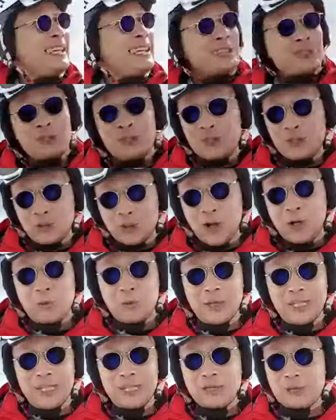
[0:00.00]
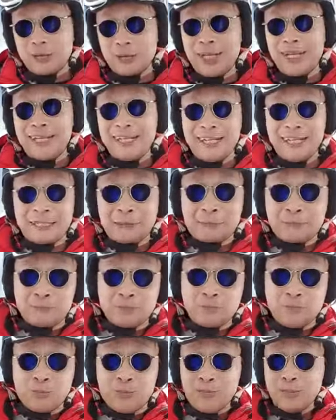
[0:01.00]
is not when it's raining.
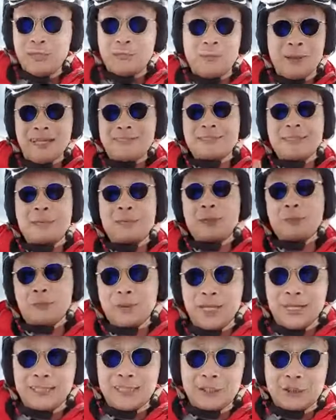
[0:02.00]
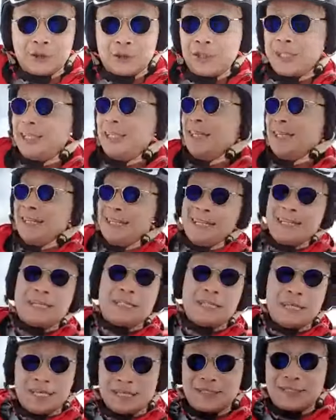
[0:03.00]
The best time to plant a tree
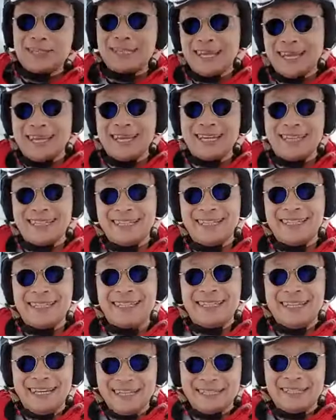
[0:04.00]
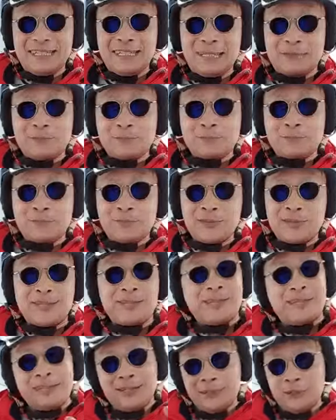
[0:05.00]
is yesterday, isn't it?
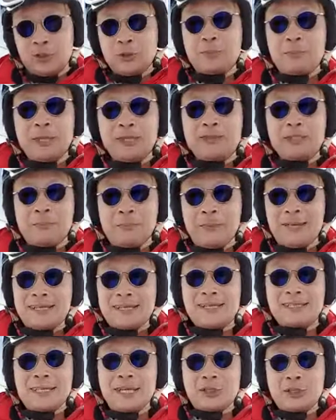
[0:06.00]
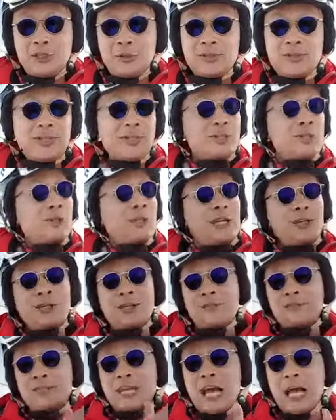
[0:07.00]
To build a business like Nu Skin so that you can
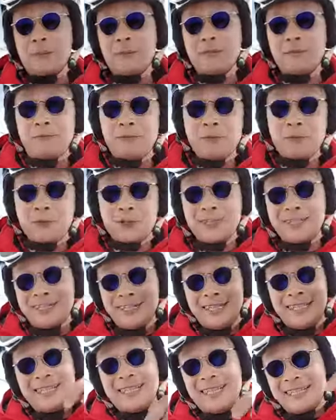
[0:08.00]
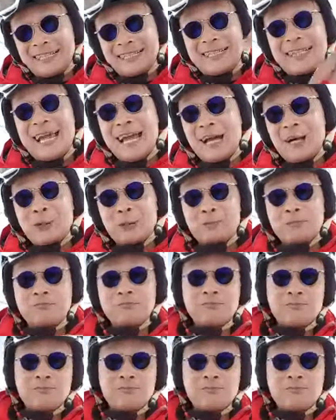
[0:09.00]
have time in the future, it's now.